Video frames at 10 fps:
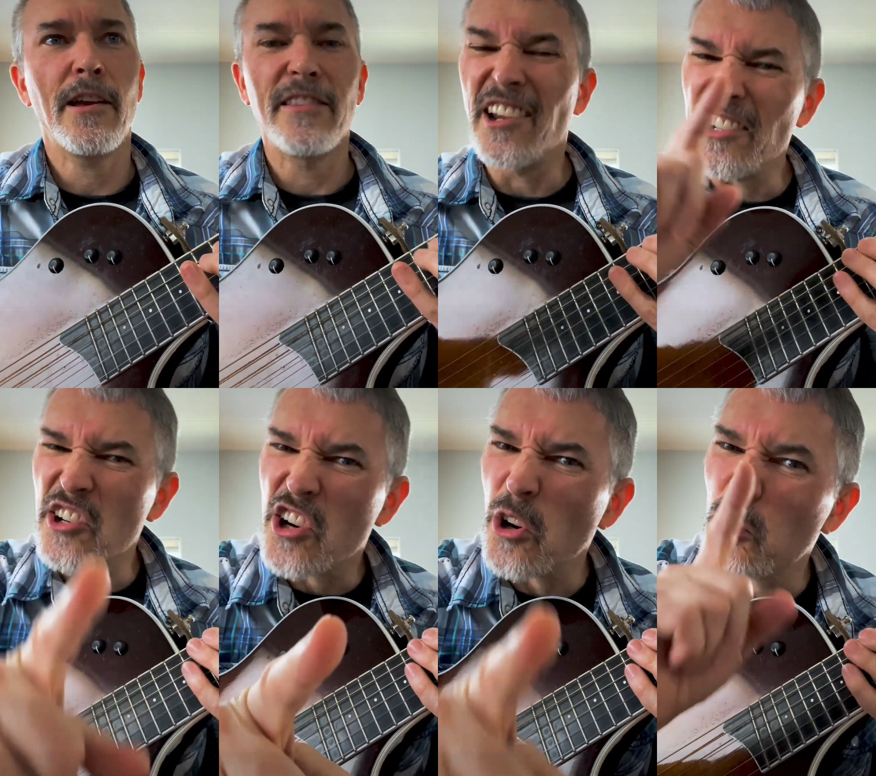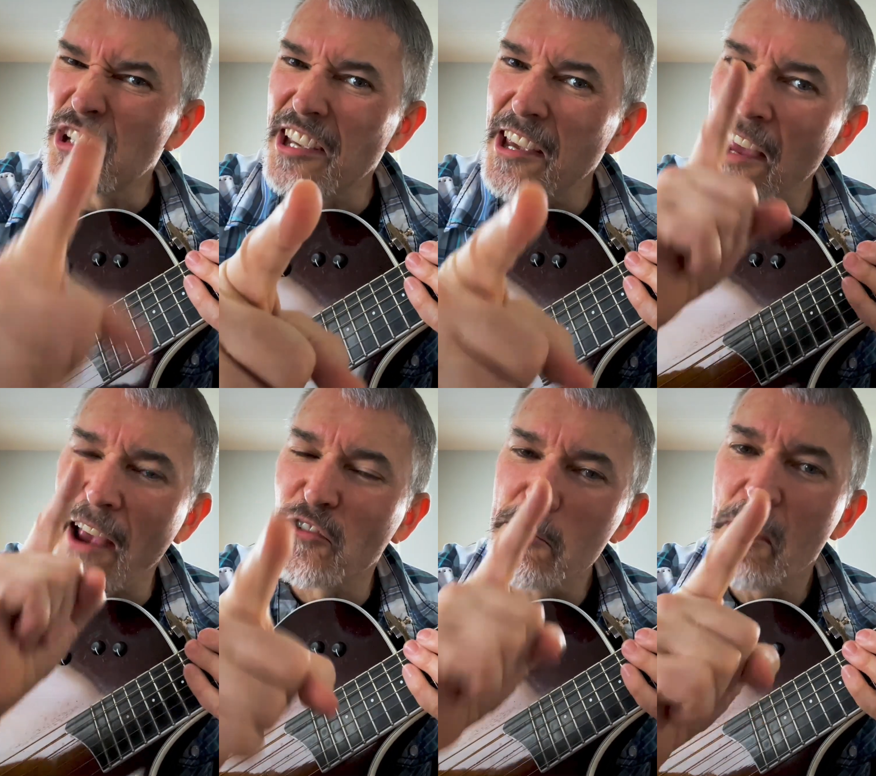There you go, see?
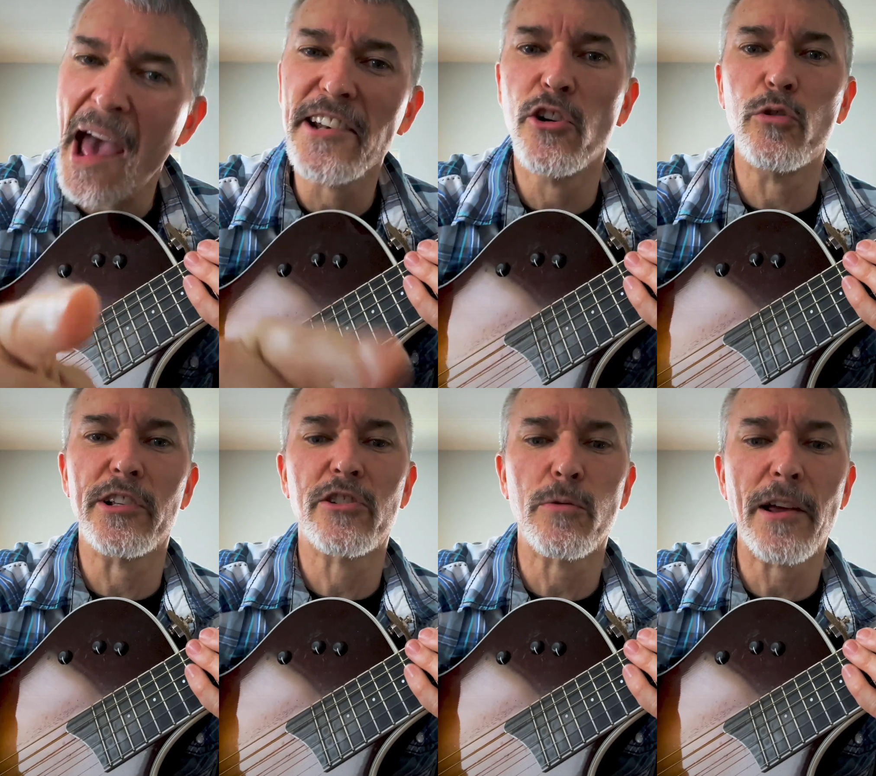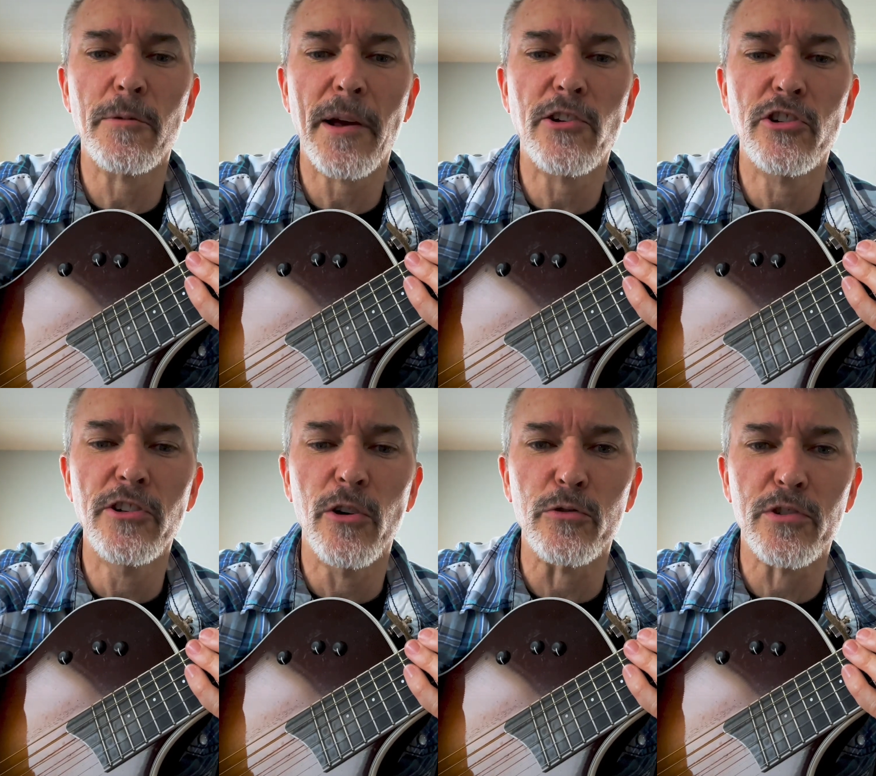Every bad note is surrounded by good
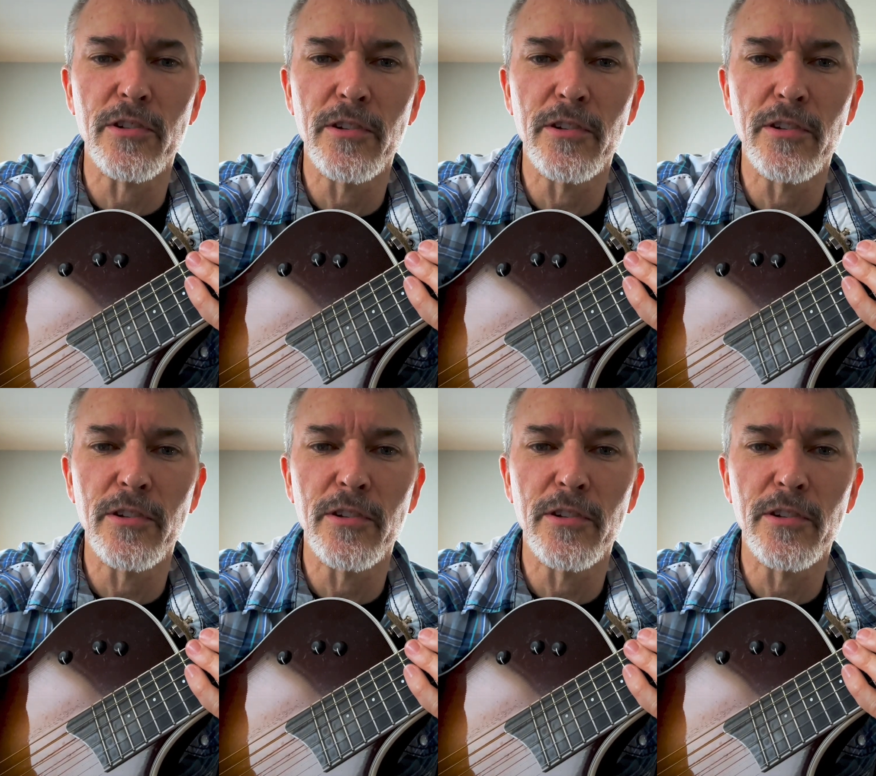notes.